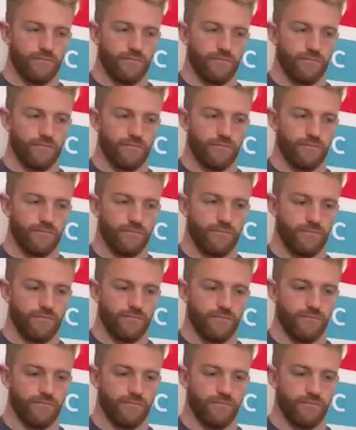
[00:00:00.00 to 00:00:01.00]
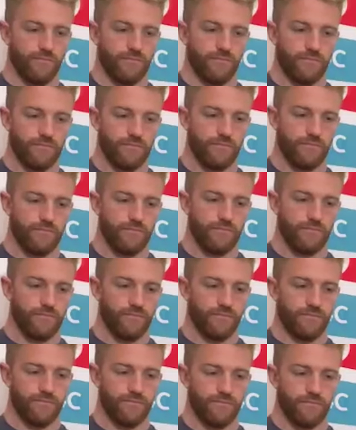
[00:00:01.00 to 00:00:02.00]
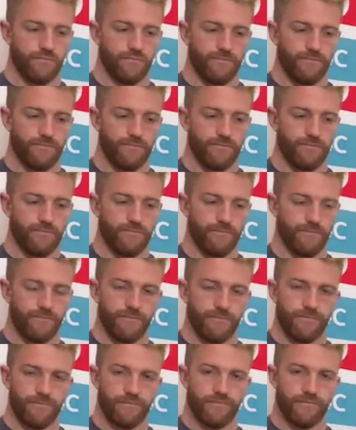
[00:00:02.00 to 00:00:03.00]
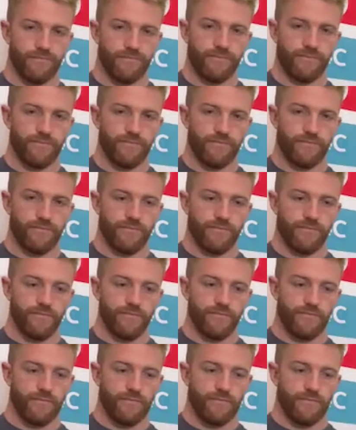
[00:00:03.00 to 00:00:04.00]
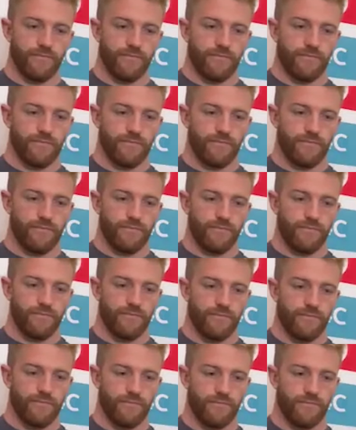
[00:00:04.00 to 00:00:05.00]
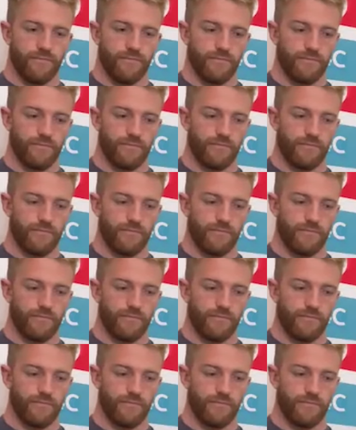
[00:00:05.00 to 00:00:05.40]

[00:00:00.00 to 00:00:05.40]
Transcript: No words are spoken by the person on screen.